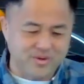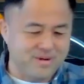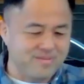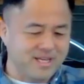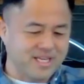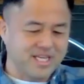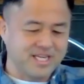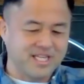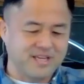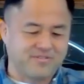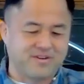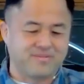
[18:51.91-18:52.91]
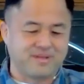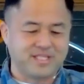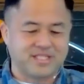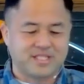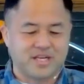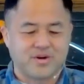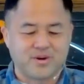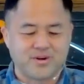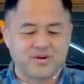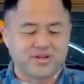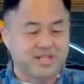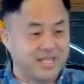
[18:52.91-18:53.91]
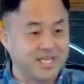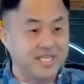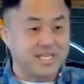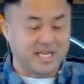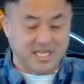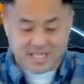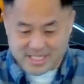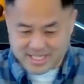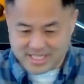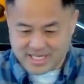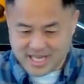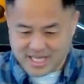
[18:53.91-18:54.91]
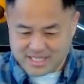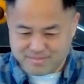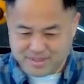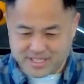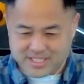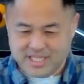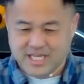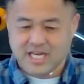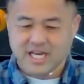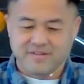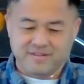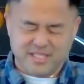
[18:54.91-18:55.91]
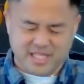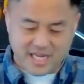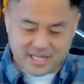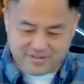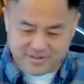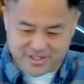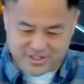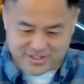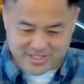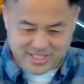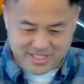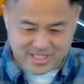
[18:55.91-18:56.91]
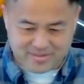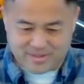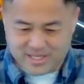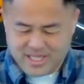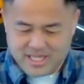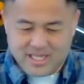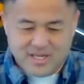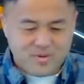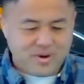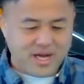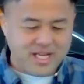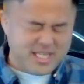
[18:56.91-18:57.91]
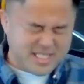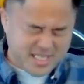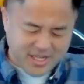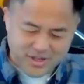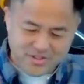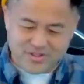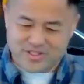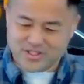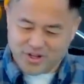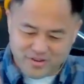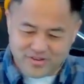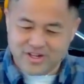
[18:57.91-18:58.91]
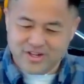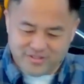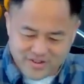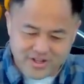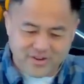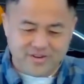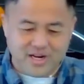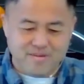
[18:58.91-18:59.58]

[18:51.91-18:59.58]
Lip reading: Where am I getting that from? That's the whole clean and aspects of the sacrificial system. Why does He go through this over and over and over?